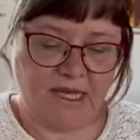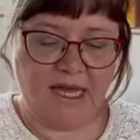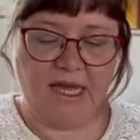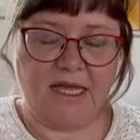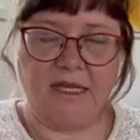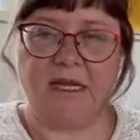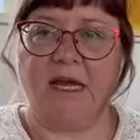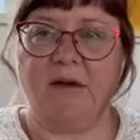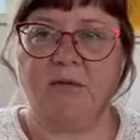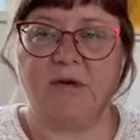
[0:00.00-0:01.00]
And
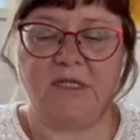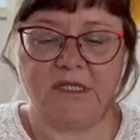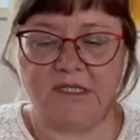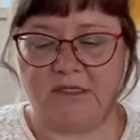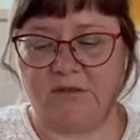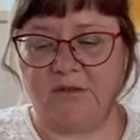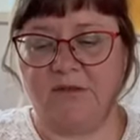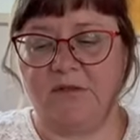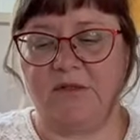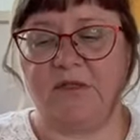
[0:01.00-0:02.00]
I wanted it to
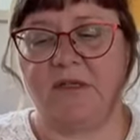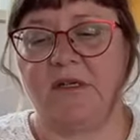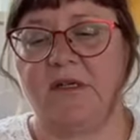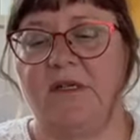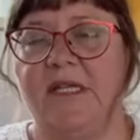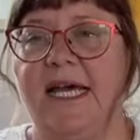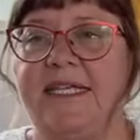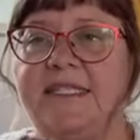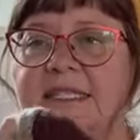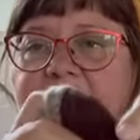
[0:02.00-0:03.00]
look nice and